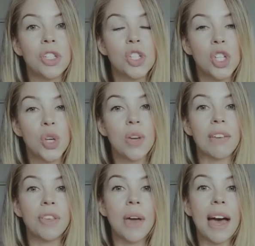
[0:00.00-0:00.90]
do
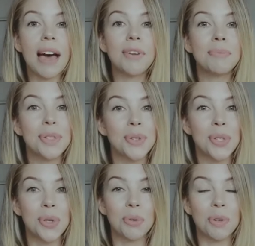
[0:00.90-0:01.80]
if you have a
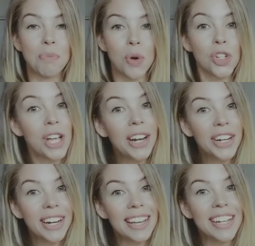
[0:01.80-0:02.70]
Bluetooth remote shutter
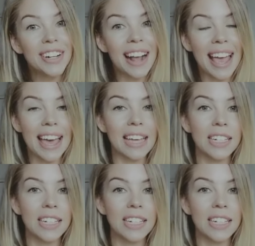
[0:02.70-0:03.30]
in your hand.